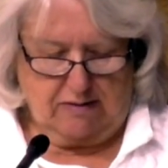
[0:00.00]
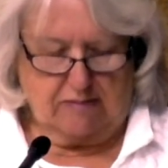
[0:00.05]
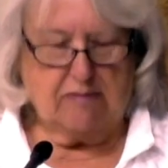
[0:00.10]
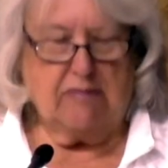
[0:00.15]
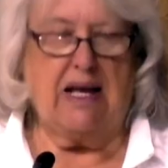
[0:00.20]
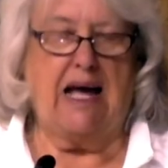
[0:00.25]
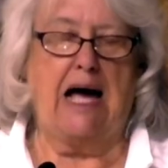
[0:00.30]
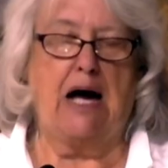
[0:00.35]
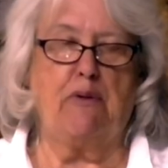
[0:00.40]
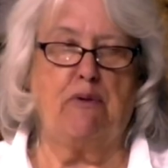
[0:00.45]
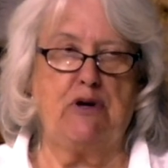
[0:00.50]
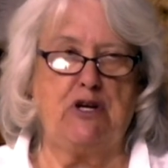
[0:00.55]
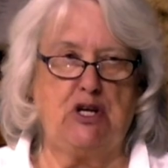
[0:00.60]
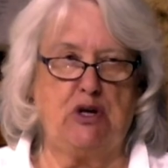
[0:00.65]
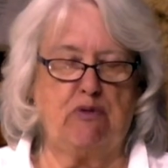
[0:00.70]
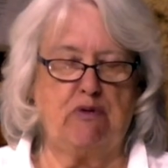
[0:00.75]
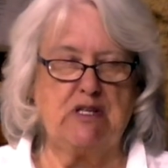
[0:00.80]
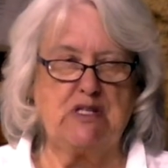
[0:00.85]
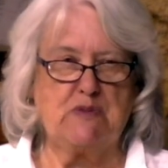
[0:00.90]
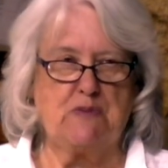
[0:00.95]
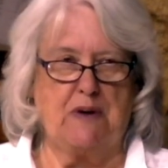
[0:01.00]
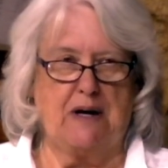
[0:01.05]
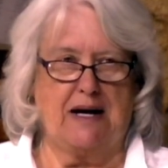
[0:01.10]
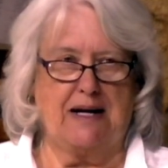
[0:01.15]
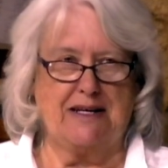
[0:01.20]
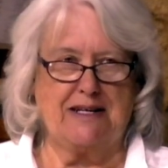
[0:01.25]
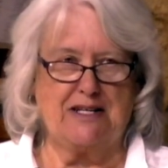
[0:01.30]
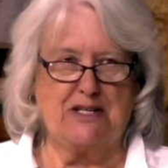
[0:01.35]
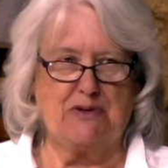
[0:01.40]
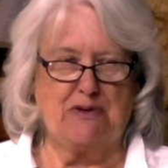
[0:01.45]
How would you
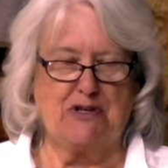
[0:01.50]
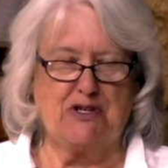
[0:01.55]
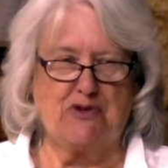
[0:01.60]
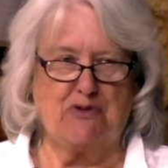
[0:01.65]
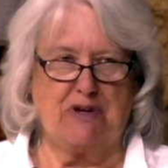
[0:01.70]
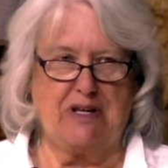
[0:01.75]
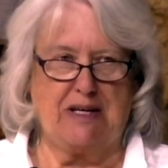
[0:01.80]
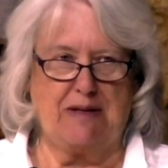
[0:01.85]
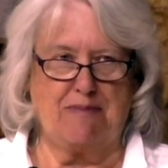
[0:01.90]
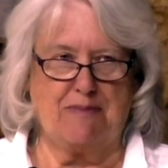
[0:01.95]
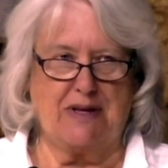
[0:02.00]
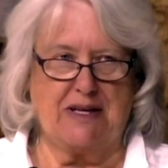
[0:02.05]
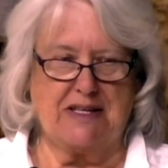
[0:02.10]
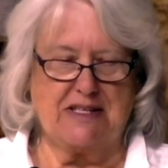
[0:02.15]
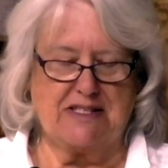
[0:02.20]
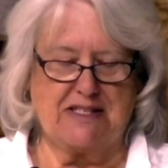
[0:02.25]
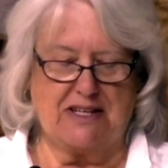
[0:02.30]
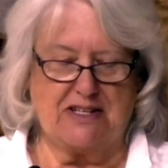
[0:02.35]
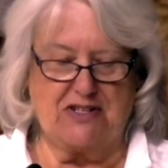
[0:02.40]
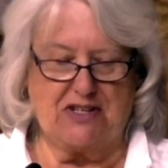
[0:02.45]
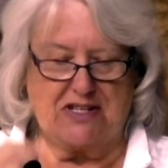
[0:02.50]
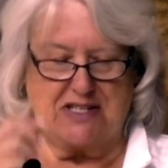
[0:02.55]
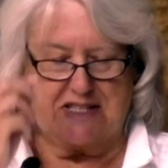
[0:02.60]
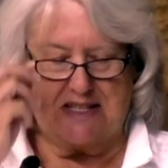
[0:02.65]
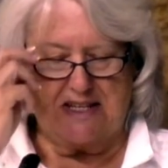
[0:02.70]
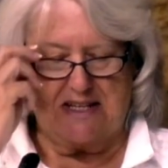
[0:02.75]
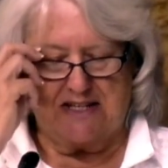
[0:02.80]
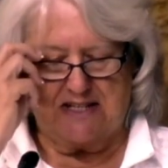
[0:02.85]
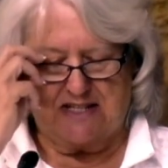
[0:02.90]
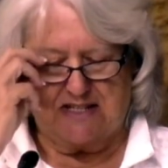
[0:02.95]
respond to a dream such as
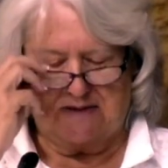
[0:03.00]
this?